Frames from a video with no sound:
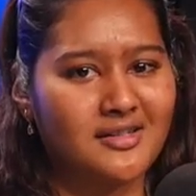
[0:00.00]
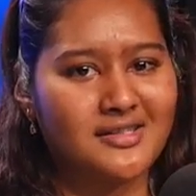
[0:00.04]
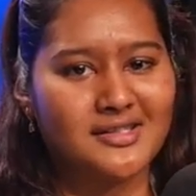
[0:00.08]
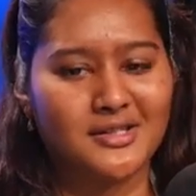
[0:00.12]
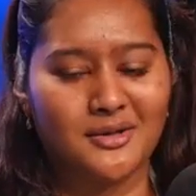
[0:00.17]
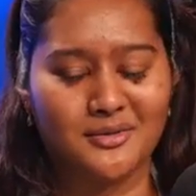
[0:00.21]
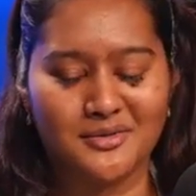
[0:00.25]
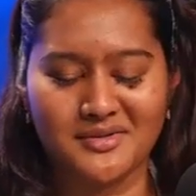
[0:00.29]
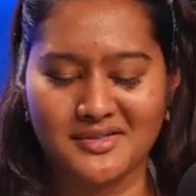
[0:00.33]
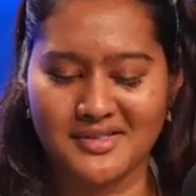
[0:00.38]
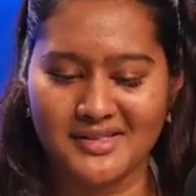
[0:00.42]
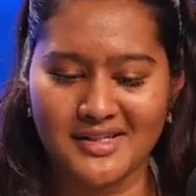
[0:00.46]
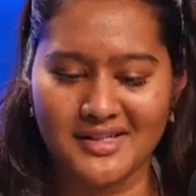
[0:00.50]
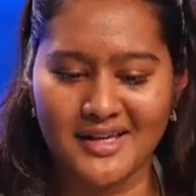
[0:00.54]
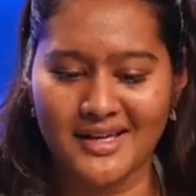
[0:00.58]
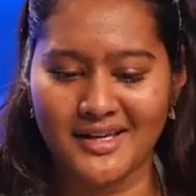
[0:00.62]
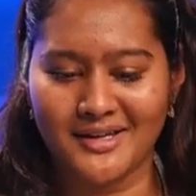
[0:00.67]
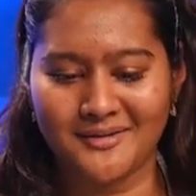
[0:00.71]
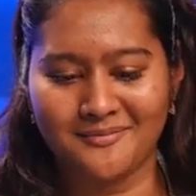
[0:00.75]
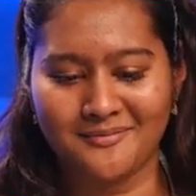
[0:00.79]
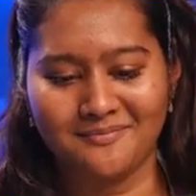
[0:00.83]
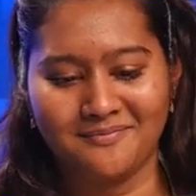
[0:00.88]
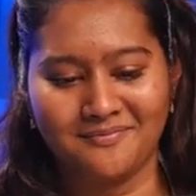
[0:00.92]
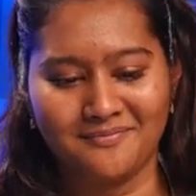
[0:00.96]
so I was like,
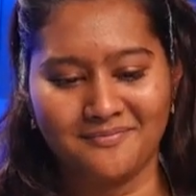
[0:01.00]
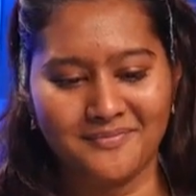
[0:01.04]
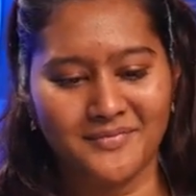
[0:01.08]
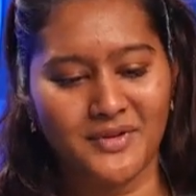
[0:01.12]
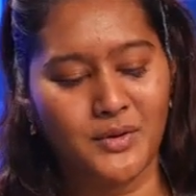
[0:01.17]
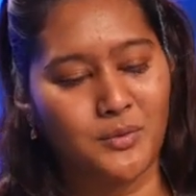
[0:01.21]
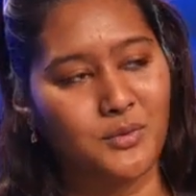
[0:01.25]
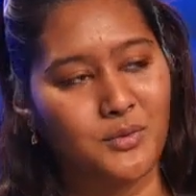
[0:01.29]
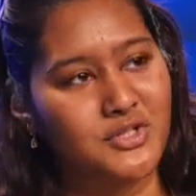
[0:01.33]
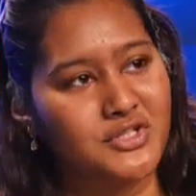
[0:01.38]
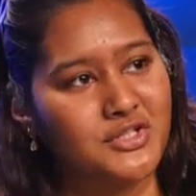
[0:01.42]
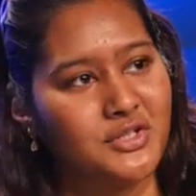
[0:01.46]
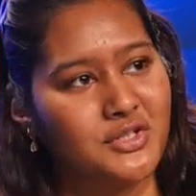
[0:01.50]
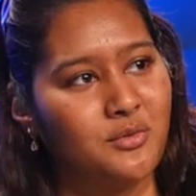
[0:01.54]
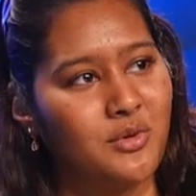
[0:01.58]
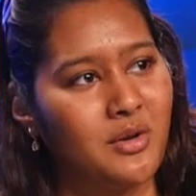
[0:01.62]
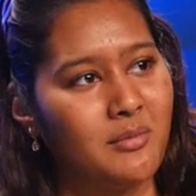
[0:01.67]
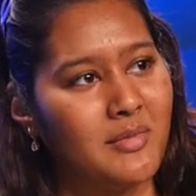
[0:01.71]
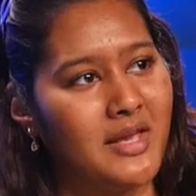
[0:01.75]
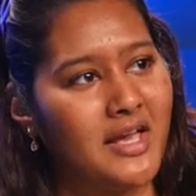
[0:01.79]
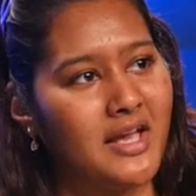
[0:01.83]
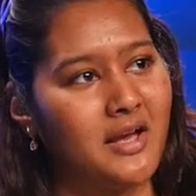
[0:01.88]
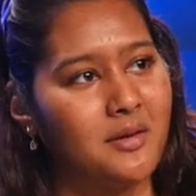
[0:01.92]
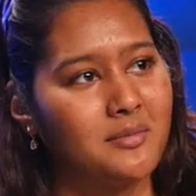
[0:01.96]
we shouldn't wear
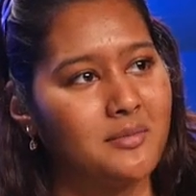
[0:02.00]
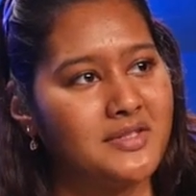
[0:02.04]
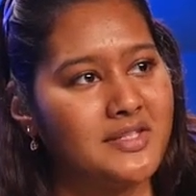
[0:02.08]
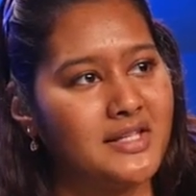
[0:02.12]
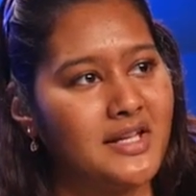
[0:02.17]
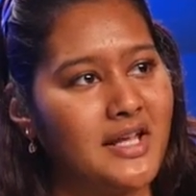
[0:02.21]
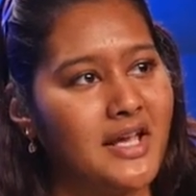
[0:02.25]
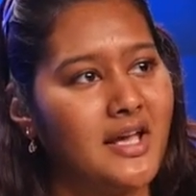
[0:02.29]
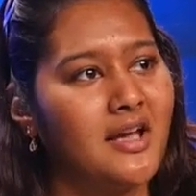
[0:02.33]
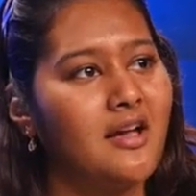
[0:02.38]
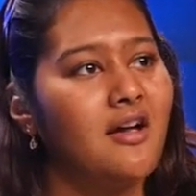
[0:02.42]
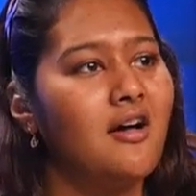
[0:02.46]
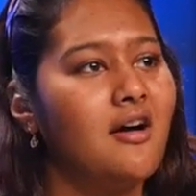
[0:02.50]
makeup today.